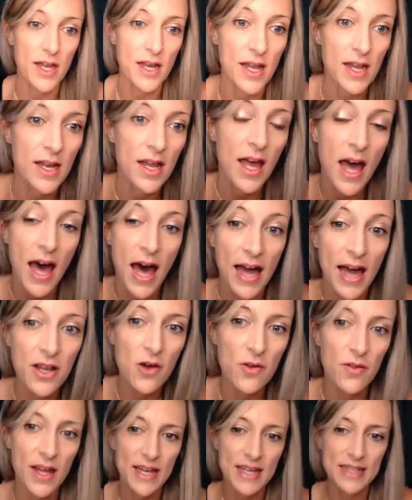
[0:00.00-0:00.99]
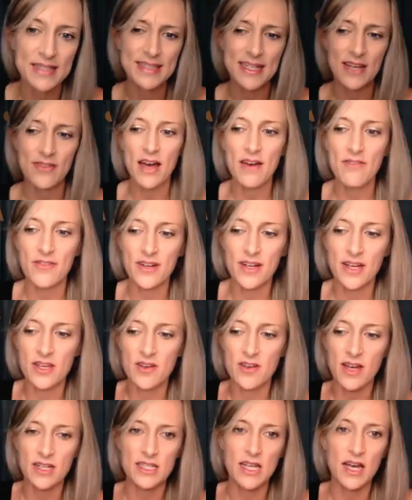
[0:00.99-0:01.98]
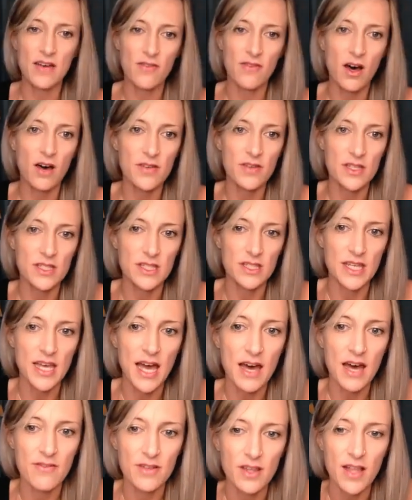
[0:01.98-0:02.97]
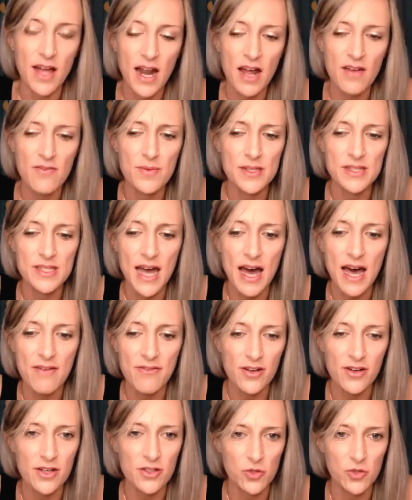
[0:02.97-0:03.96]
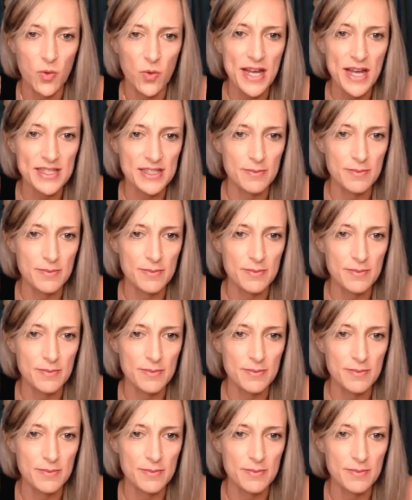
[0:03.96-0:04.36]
And then I know, like, in South Africa, you guys obviously have a lot. I've been to Africa twice.